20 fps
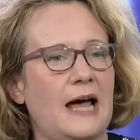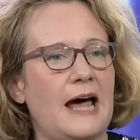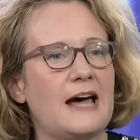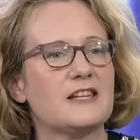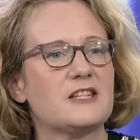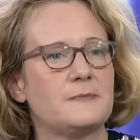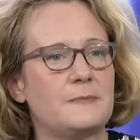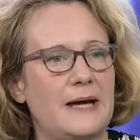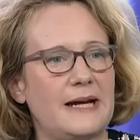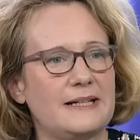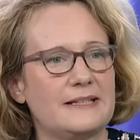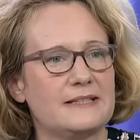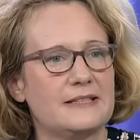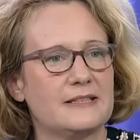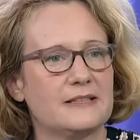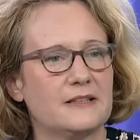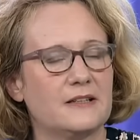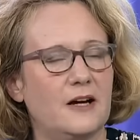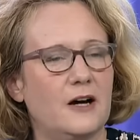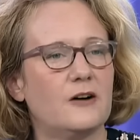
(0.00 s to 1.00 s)
aspect
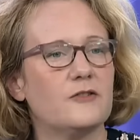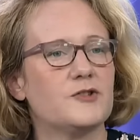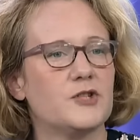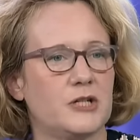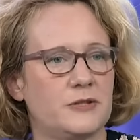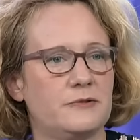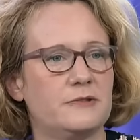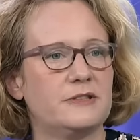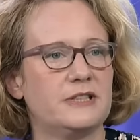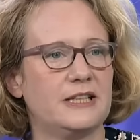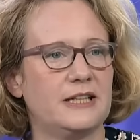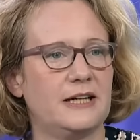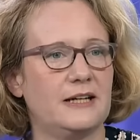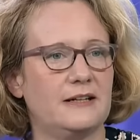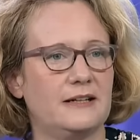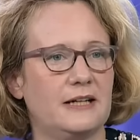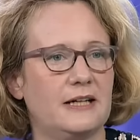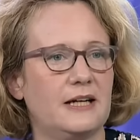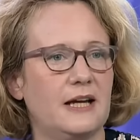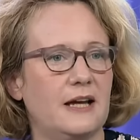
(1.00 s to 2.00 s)
of generative
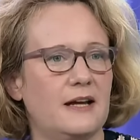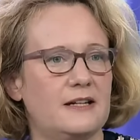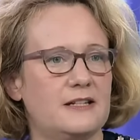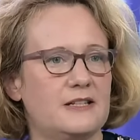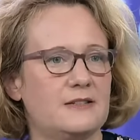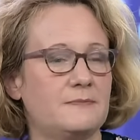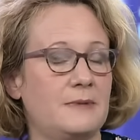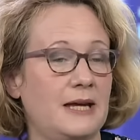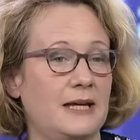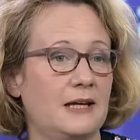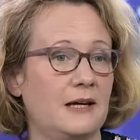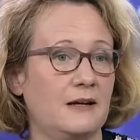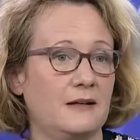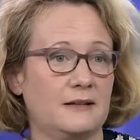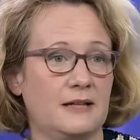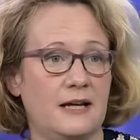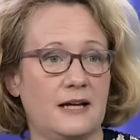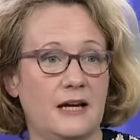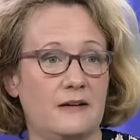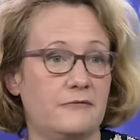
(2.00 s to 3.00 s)
AI is making
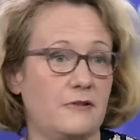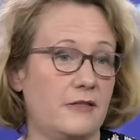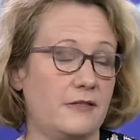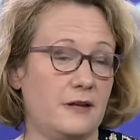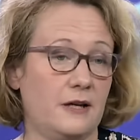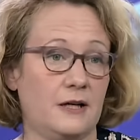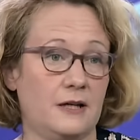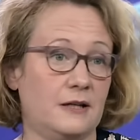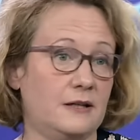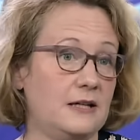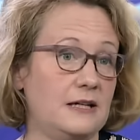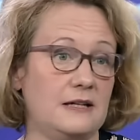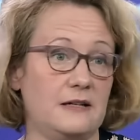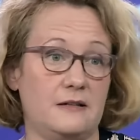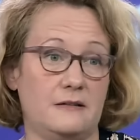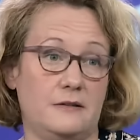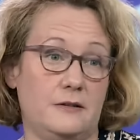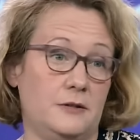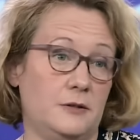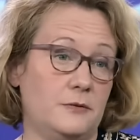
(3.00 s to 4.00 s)
like everything,
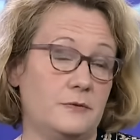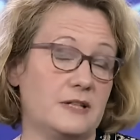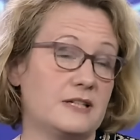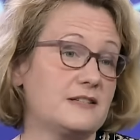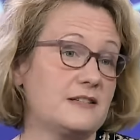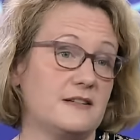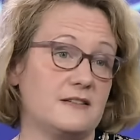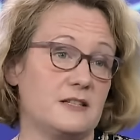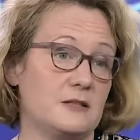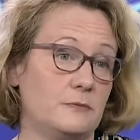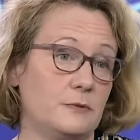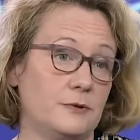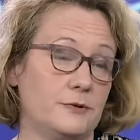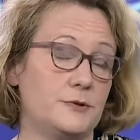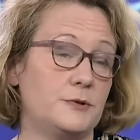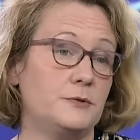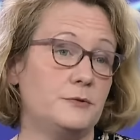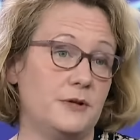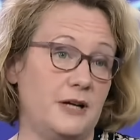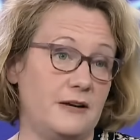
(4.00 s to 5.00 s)
you know, accessible
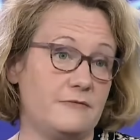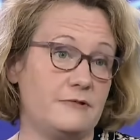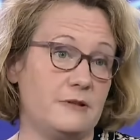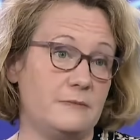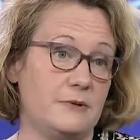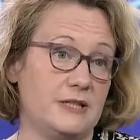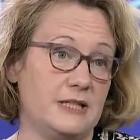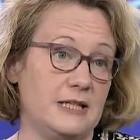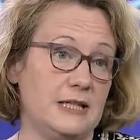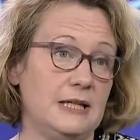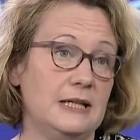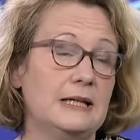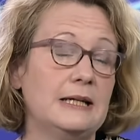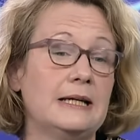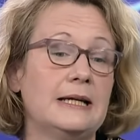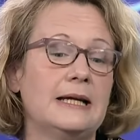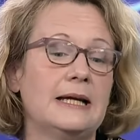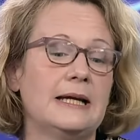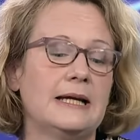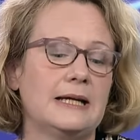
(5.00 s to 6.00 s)
to everybody.
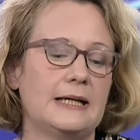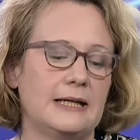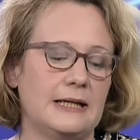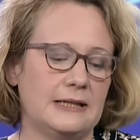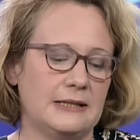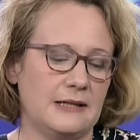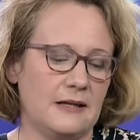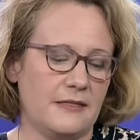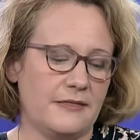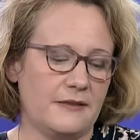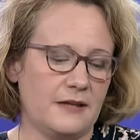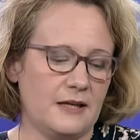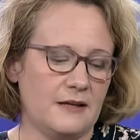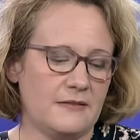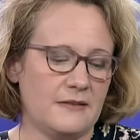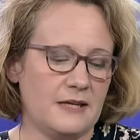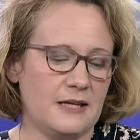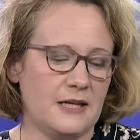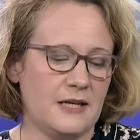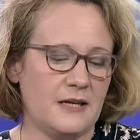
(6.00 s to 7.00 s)
And I think
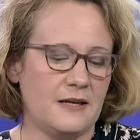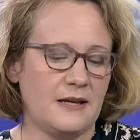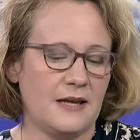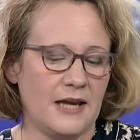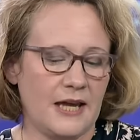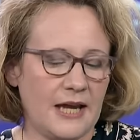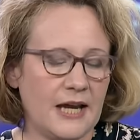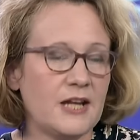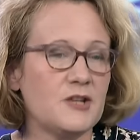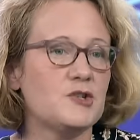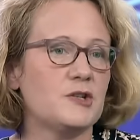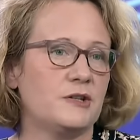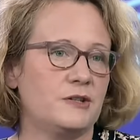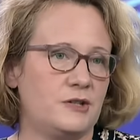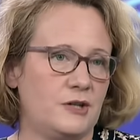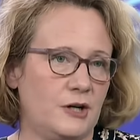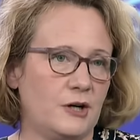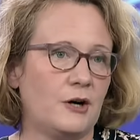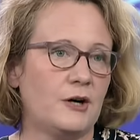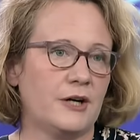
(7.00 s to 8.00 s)
the
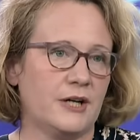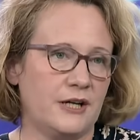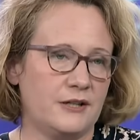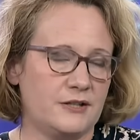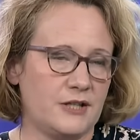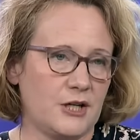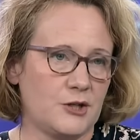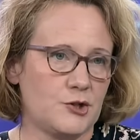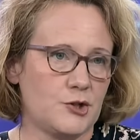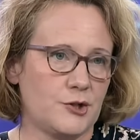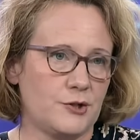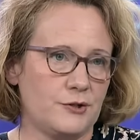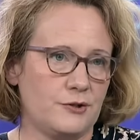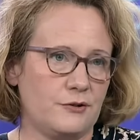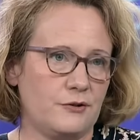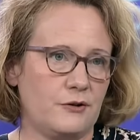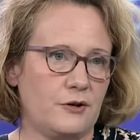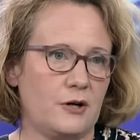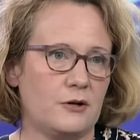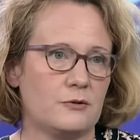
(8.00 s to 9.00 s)
agentic
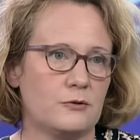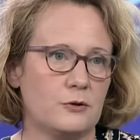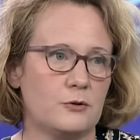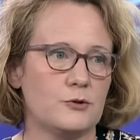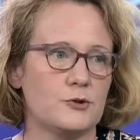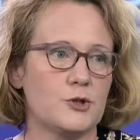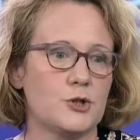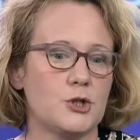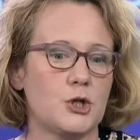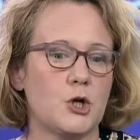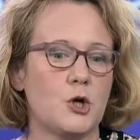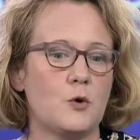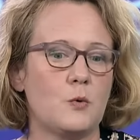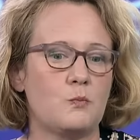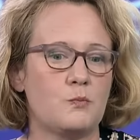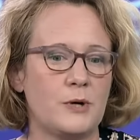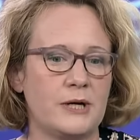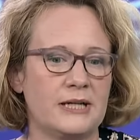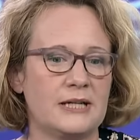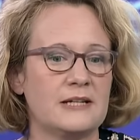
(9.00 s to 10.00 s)
architecture are also
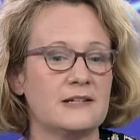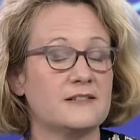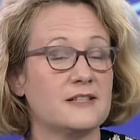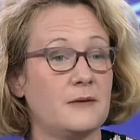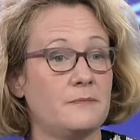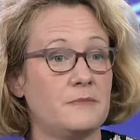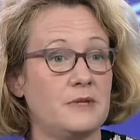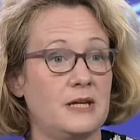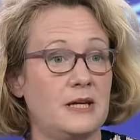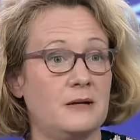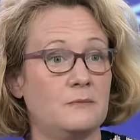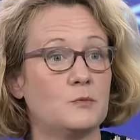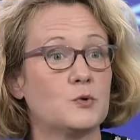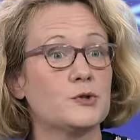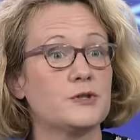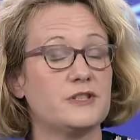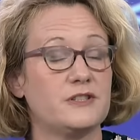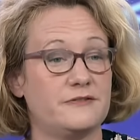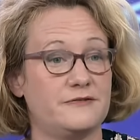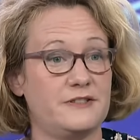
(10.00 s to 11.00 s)
bringing something more
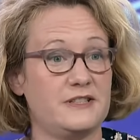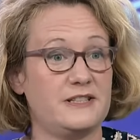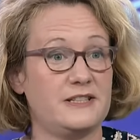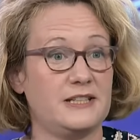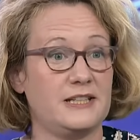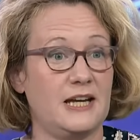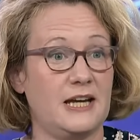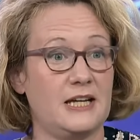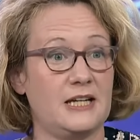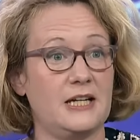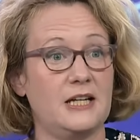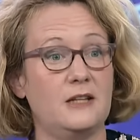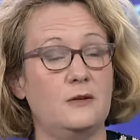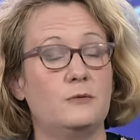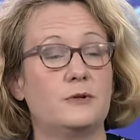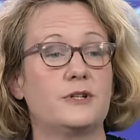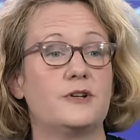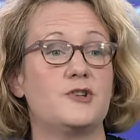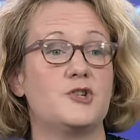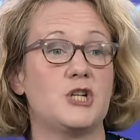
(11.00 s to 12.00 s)
sophisticated
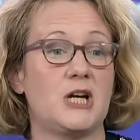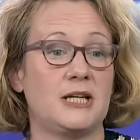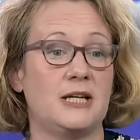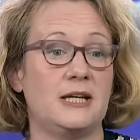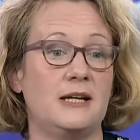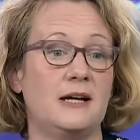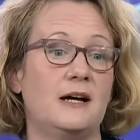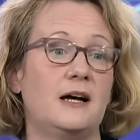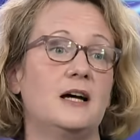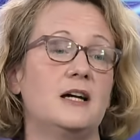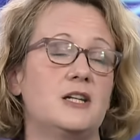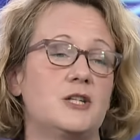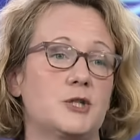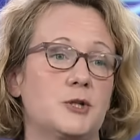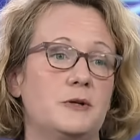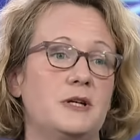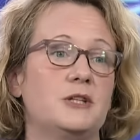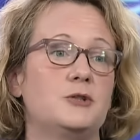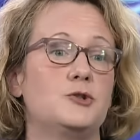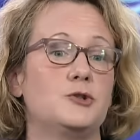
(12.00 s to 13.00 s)
where a Gen AI is
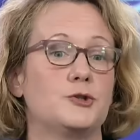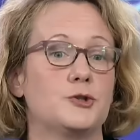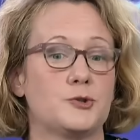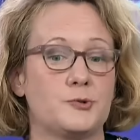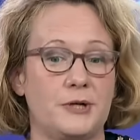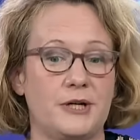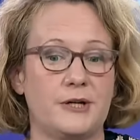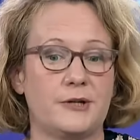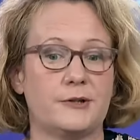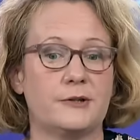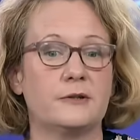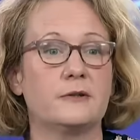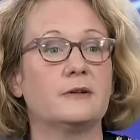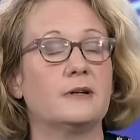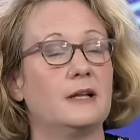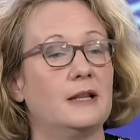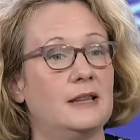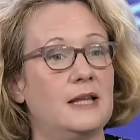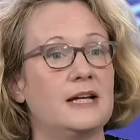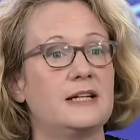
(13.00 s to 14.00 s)
going to trigger
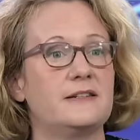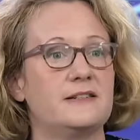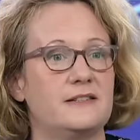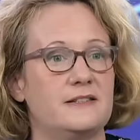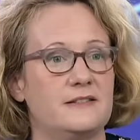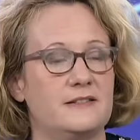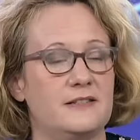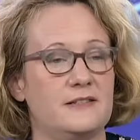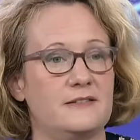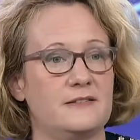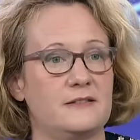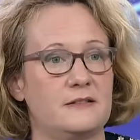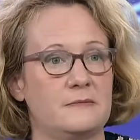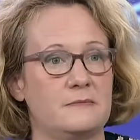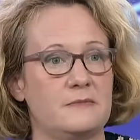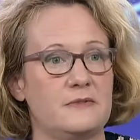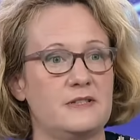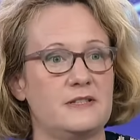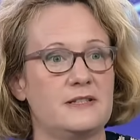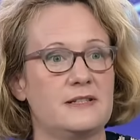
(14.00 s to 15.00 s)
legacy
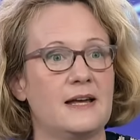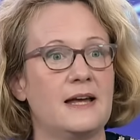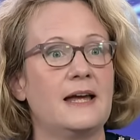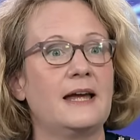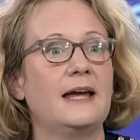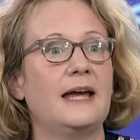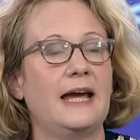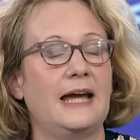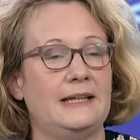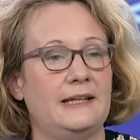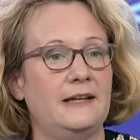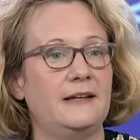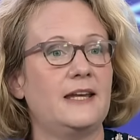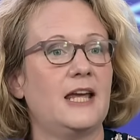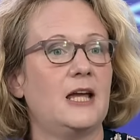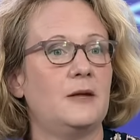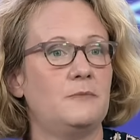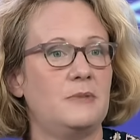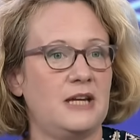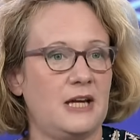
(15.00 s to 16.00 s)
systems and it
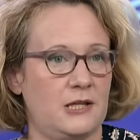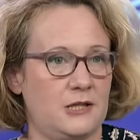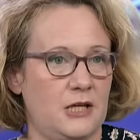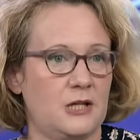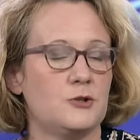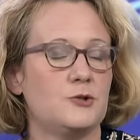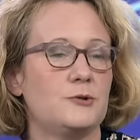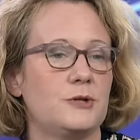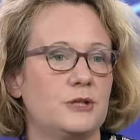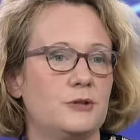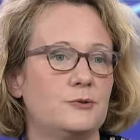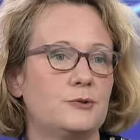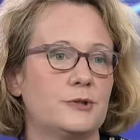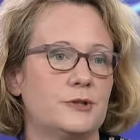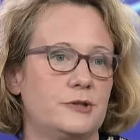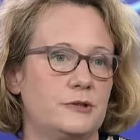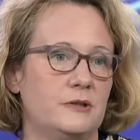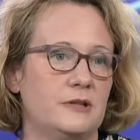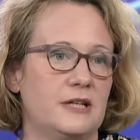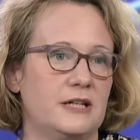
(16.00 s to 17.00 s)
can be an entry door
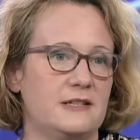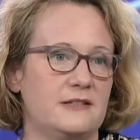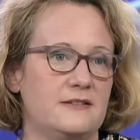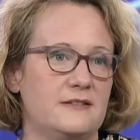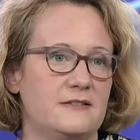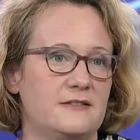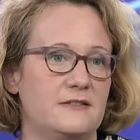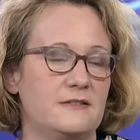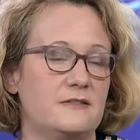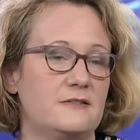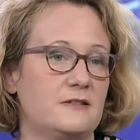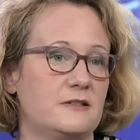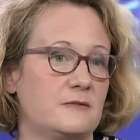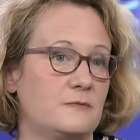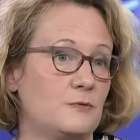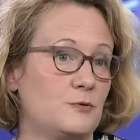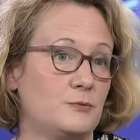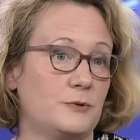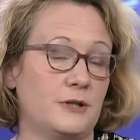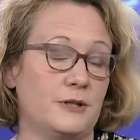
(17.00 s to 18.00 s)
to legacy
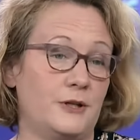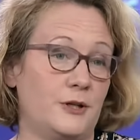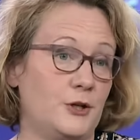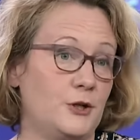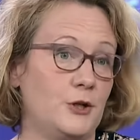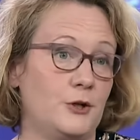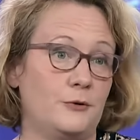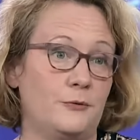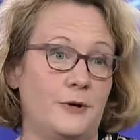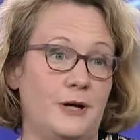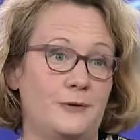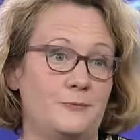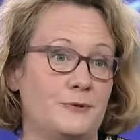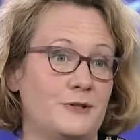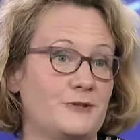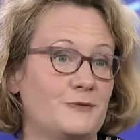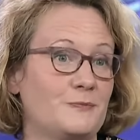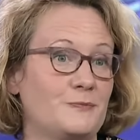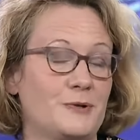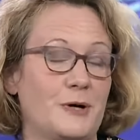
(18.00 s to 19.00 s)
systems. Well, you know, it
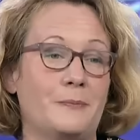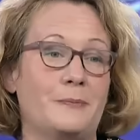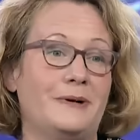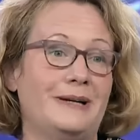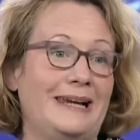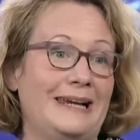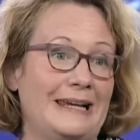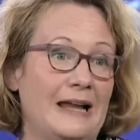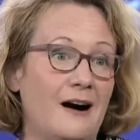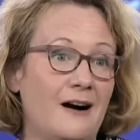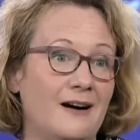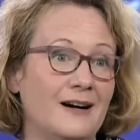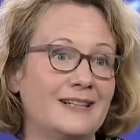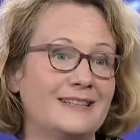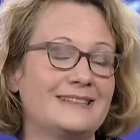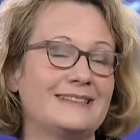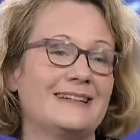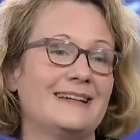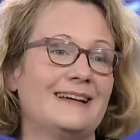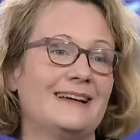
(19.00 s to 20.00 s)
was properly
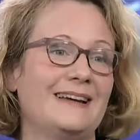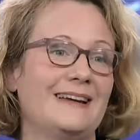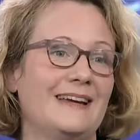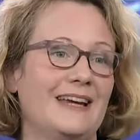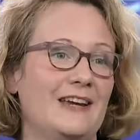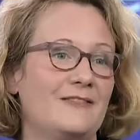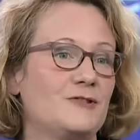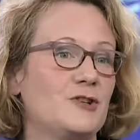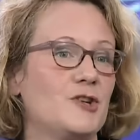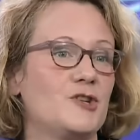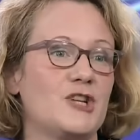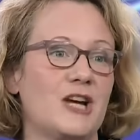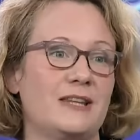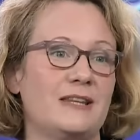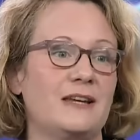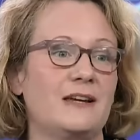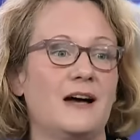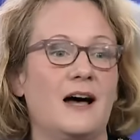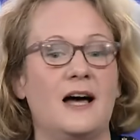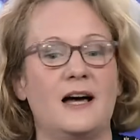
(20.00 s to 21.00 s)
locked. If the Gen
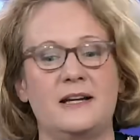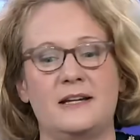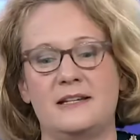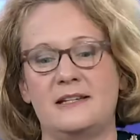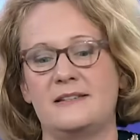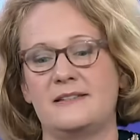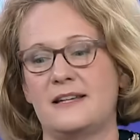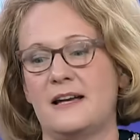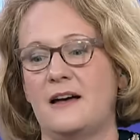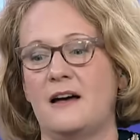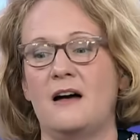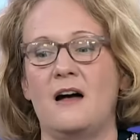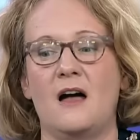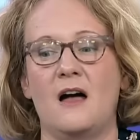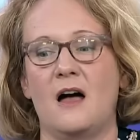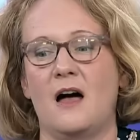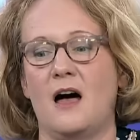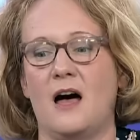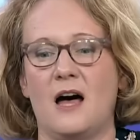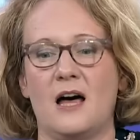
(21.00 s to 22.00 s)
AI is
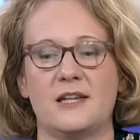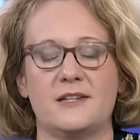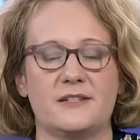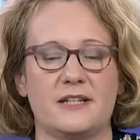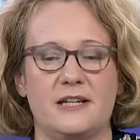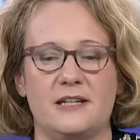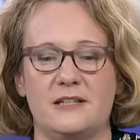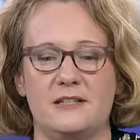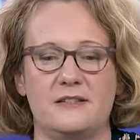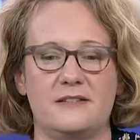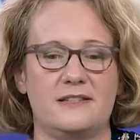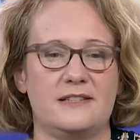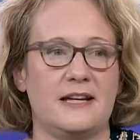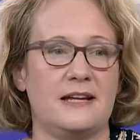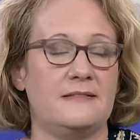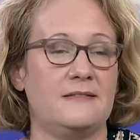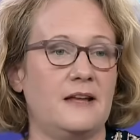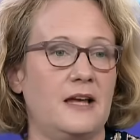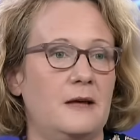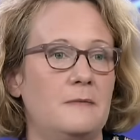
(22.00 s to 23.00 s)
asking to
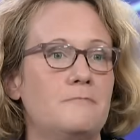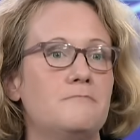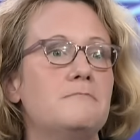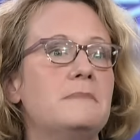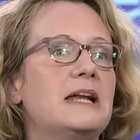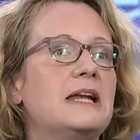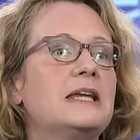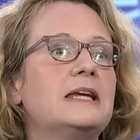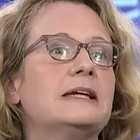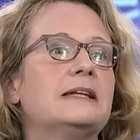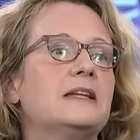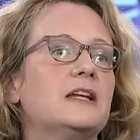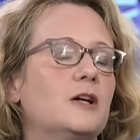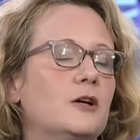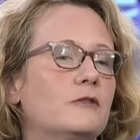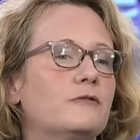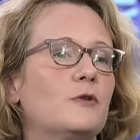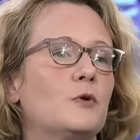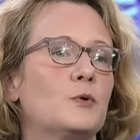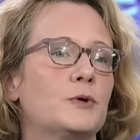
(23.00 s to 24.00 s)
send a million
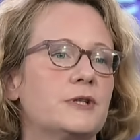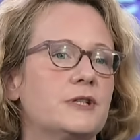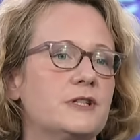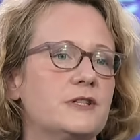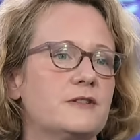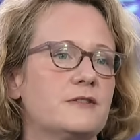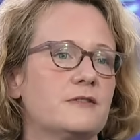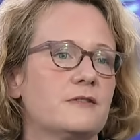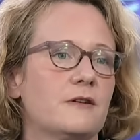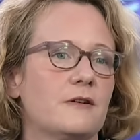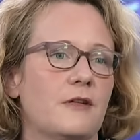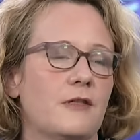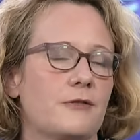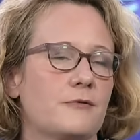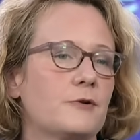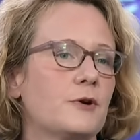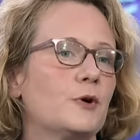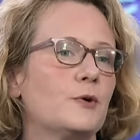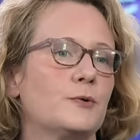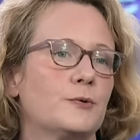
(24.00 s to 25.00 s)
of orders
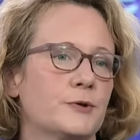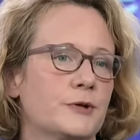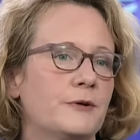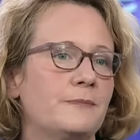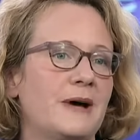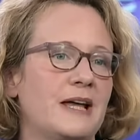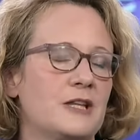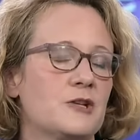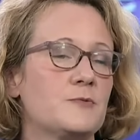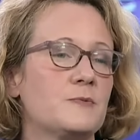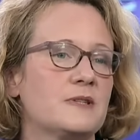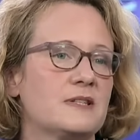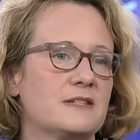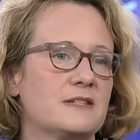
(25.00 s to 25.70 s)
through your order management